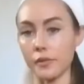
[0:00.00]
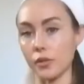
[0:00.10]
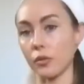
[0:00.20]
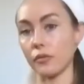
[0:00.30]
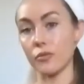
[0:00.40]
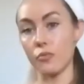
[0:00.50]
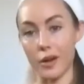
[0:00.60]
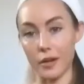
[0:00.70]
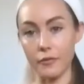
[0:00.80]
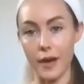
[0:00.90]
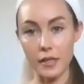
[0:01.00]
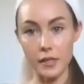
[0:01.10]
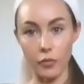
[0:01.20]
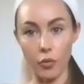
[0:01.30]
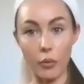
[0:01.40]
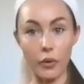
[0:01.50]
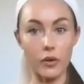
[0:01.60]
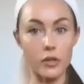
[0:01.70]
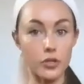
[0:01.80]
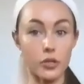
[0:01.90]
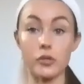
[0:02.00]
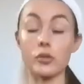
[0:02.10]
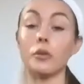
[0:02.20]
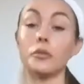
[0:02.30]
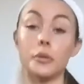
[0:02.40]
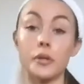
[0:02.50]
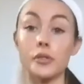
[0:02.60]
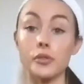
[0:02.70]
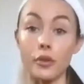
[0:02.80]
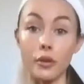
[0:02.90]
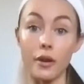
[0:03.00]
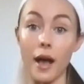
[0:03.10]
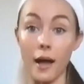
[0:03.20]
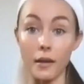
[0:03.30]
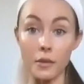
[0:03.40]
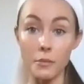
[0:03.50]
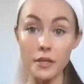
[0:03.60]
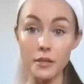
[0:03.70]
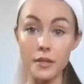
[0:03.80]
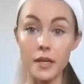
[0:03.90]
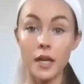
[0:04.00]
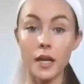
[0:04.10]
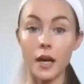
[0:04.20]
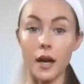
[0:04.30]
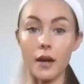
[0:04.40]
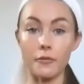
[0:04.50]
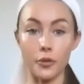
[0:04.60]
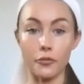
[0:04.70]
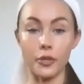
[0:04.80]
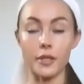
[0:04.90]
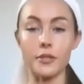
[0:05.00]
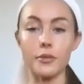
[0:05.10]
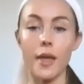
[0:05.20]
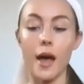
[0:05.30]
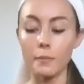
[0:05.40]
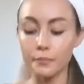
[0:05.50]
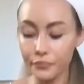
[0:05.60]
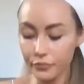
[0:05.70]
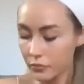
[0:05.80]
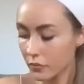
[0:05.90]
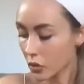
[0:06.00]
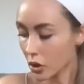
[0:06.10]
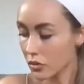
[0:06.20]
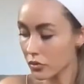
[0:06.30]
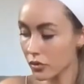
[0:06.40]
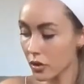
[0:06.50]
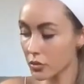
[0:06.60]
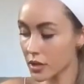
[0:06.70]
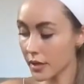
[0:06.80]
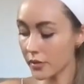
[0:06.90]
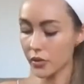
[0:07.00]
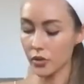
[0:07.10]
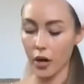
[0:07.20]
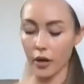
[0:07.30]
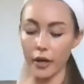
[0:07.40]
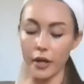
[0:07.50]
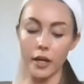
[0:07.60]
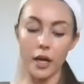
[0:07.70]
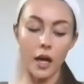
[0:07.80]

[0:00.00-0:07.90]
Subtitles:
So if you want to fast forward and just go to a certain element, feel free to do that. So to get started,